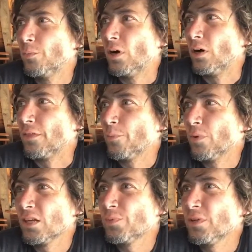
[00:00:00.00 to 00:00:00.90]
But that
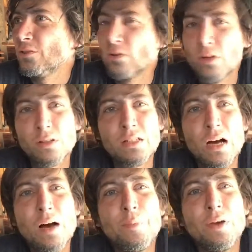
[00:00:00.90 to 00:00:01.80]
brings me to another
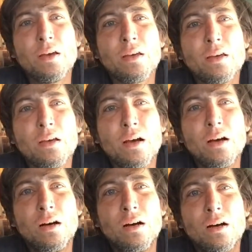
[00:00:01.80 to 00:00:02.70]
topic.
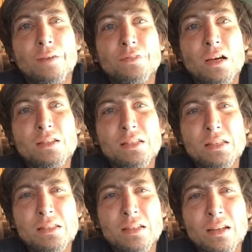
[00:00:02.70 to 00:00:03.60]
I've got a
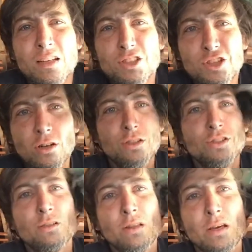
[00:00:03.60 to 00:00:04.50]
69
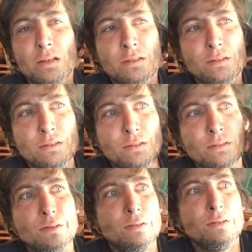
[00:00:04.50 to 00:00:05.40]
Charger that
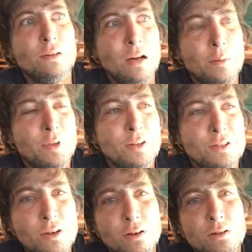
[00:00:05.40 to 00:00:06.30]
I'm going to
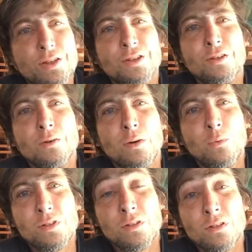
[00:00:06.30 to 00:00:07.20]
start to do
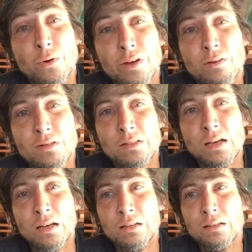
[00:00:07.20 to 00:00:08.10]
once the Toyota's
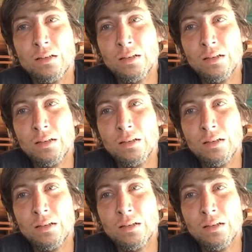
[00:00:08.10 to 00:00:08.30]
done.